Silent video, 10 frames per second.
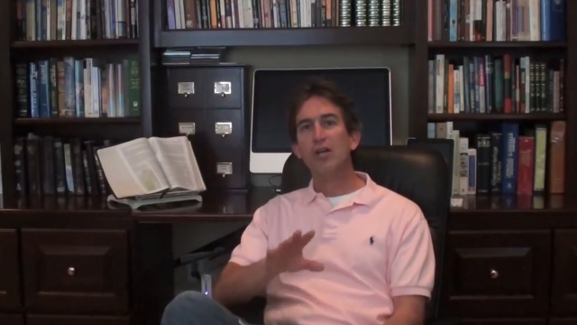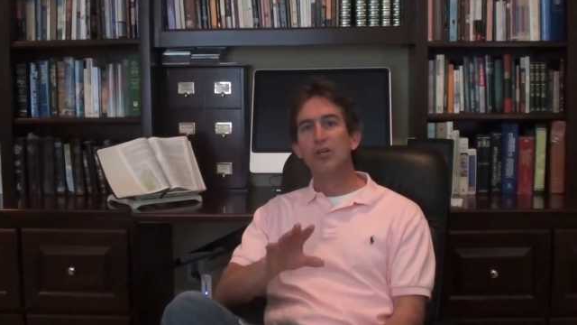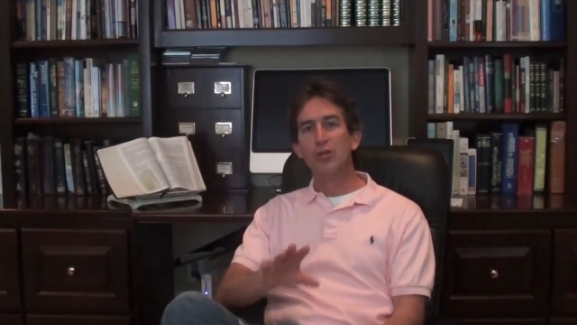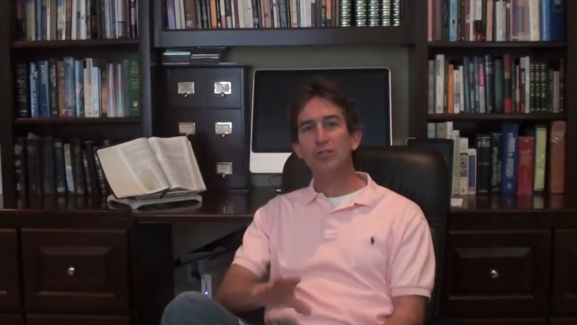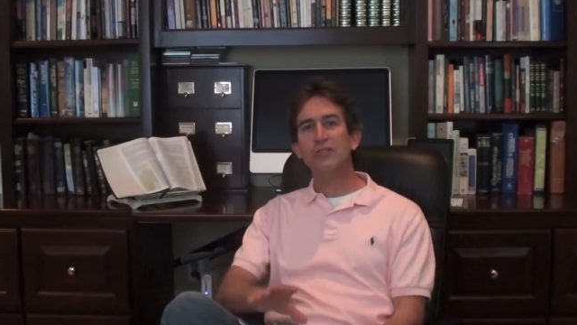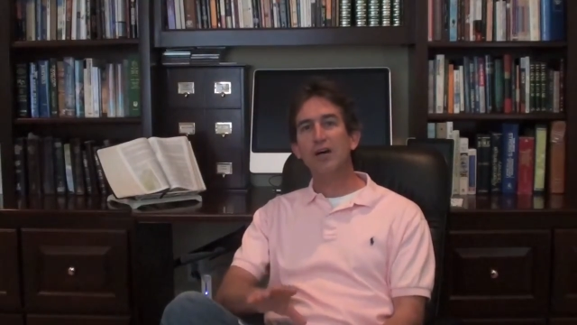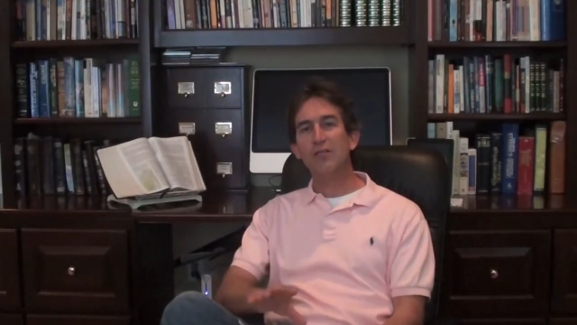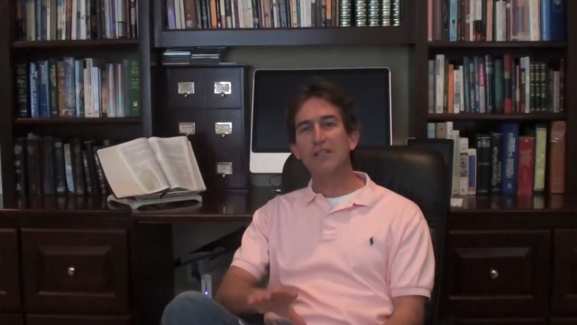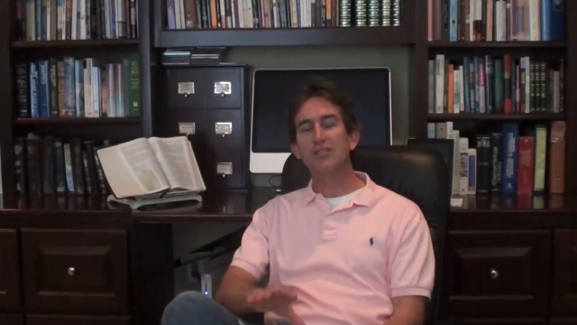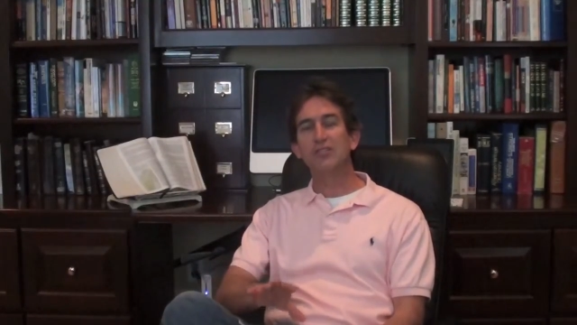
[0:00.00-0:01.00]
Your
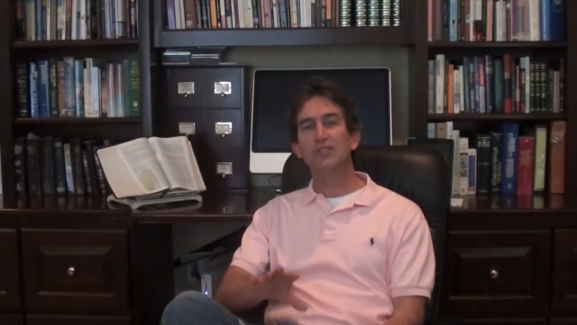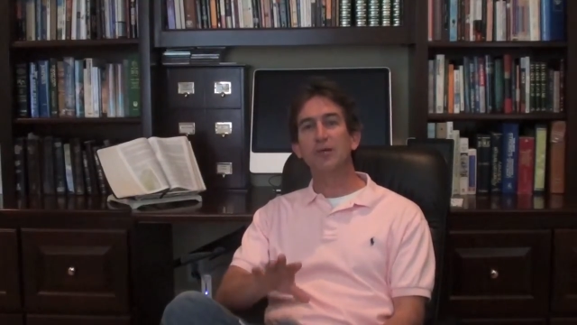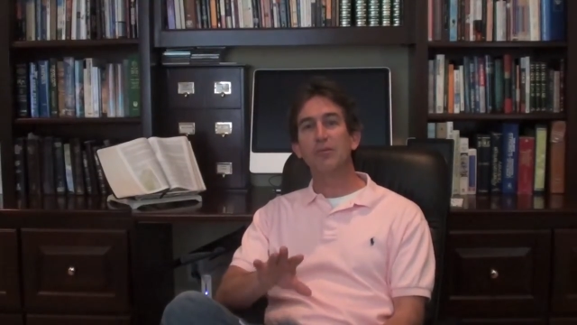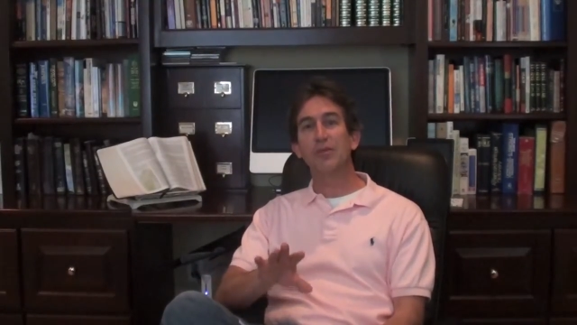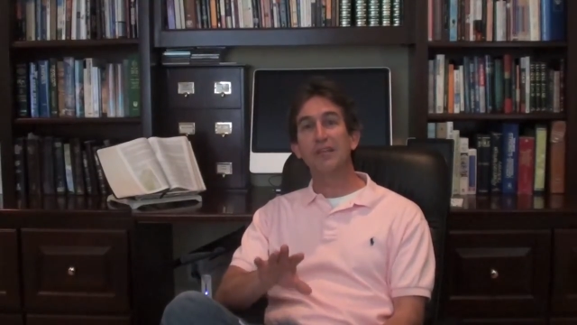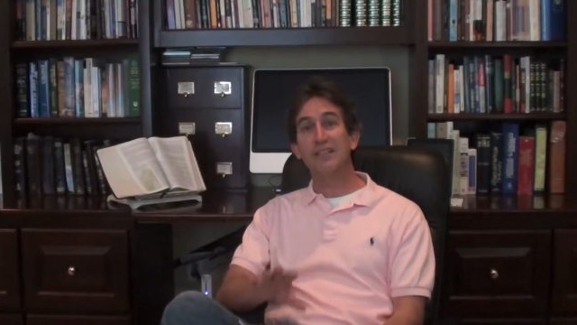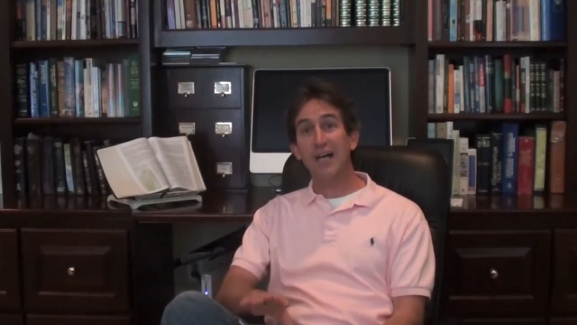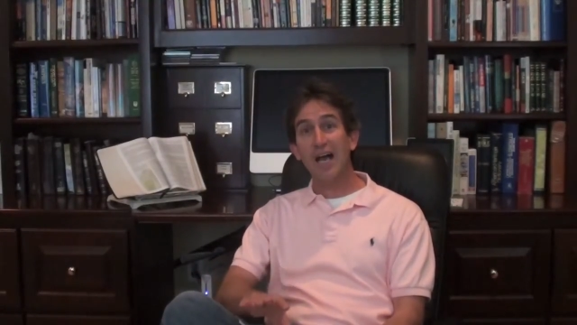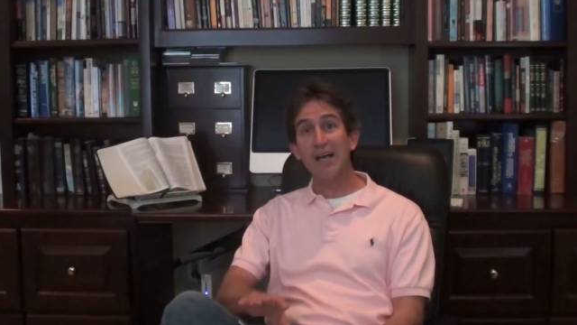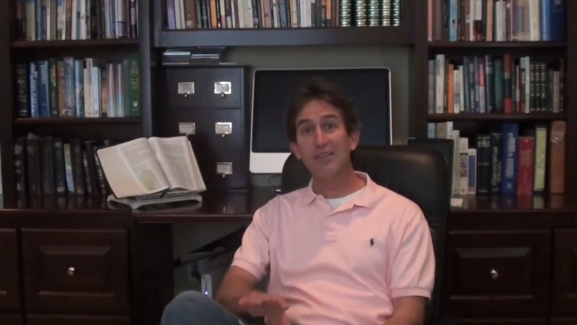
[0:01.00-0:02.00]
salvation is something that
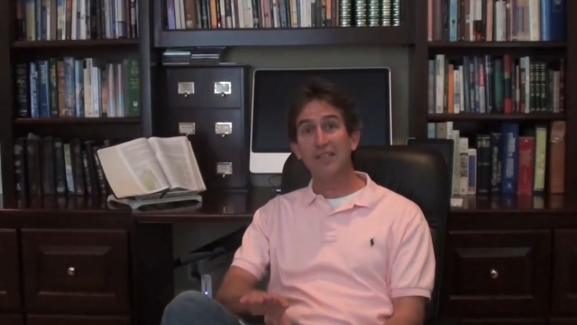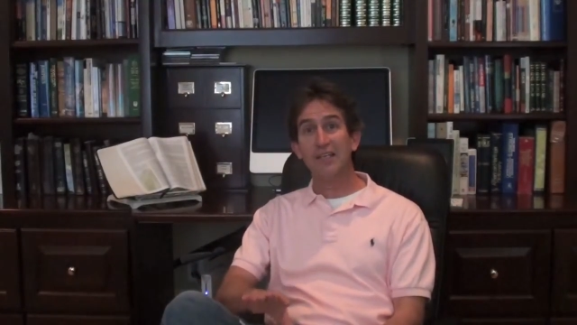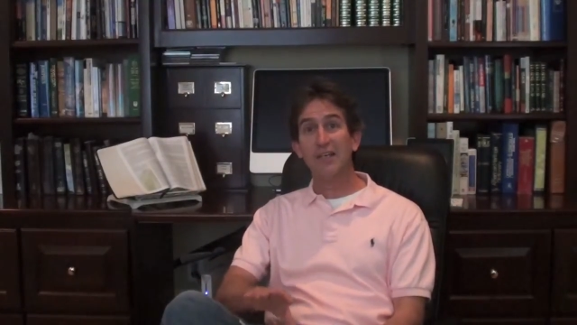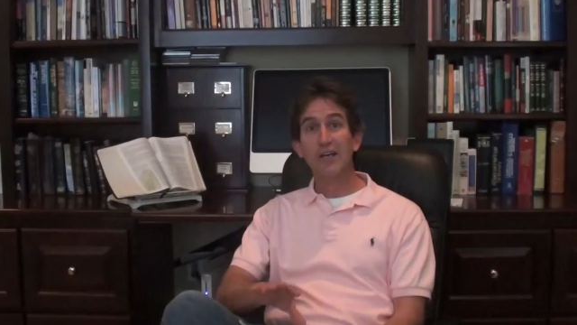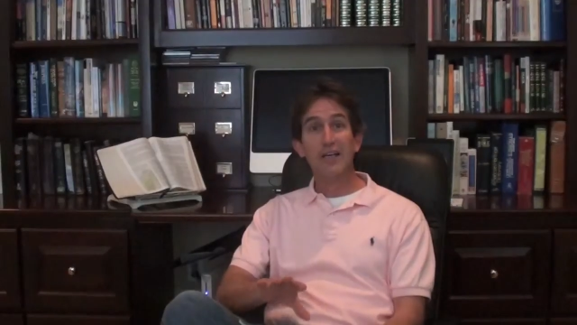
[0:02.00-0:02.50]
God did.